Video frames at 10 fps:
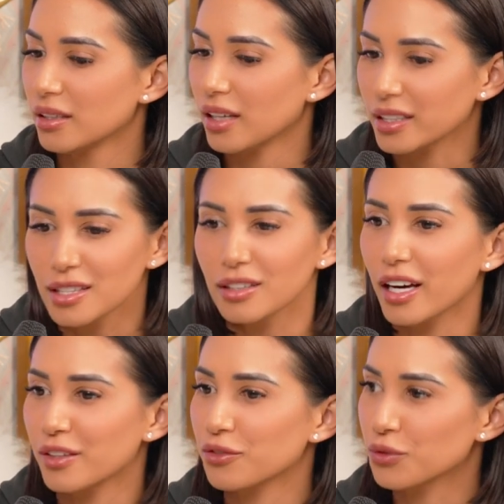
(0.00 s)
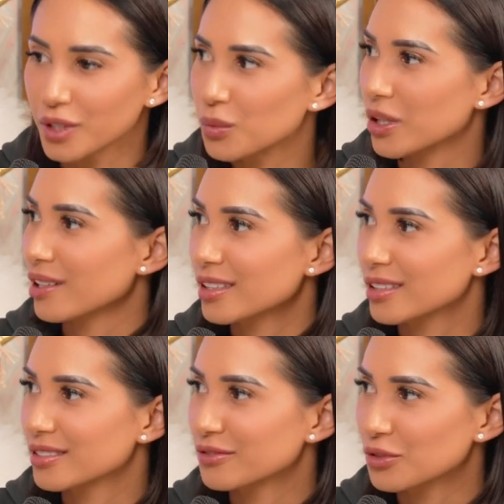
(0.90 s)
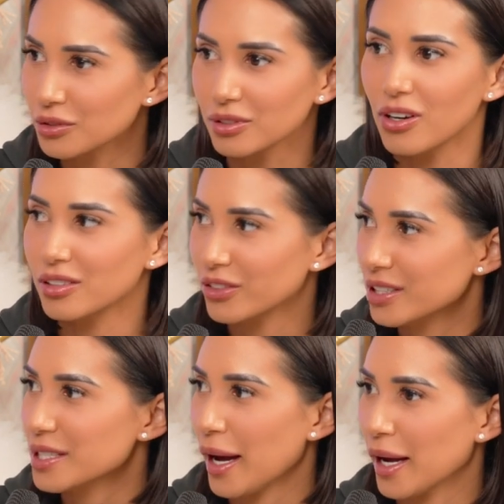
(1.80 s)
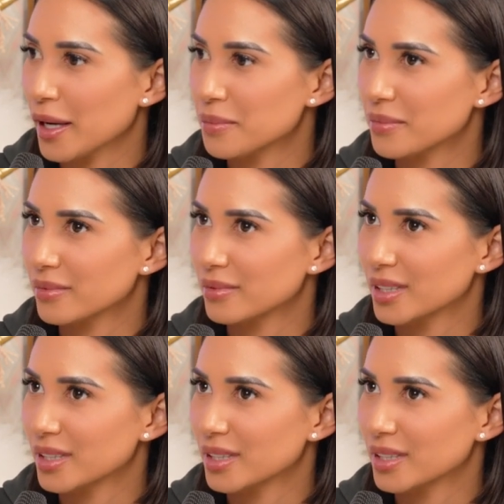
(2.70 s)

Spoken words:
I did a lot of free work for a long, long time.